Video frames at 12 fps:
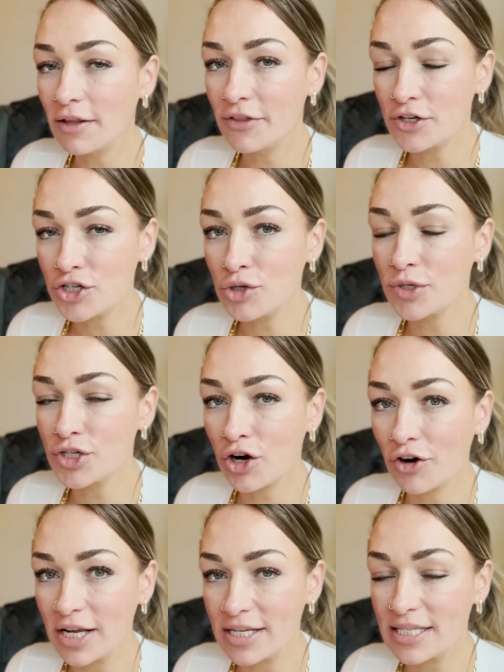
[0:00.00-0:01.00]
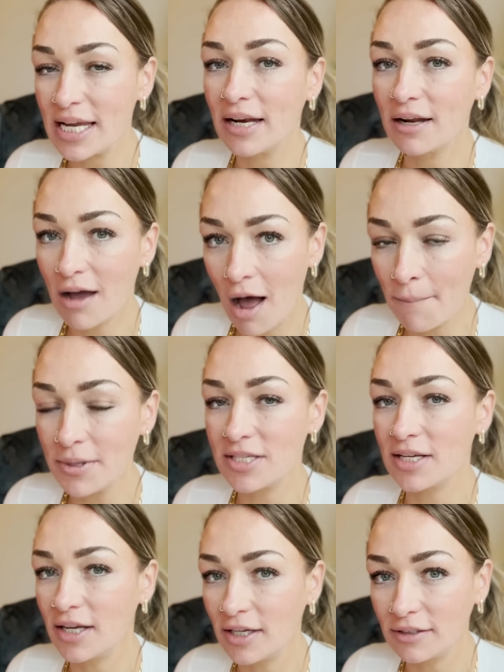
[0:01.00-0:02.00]
the two attorneys
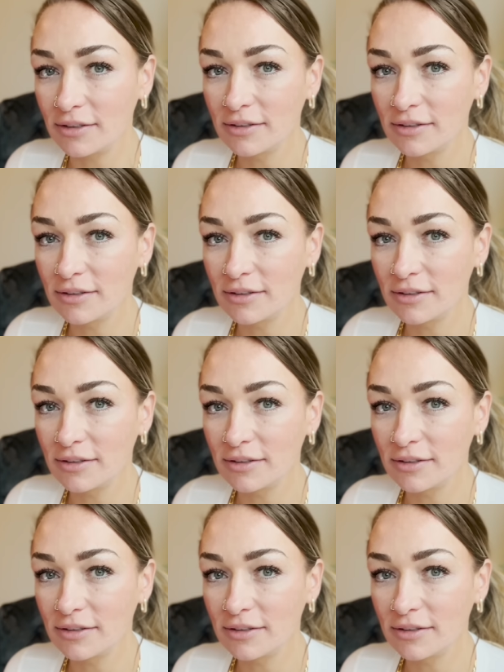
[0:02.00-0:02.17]
incompetent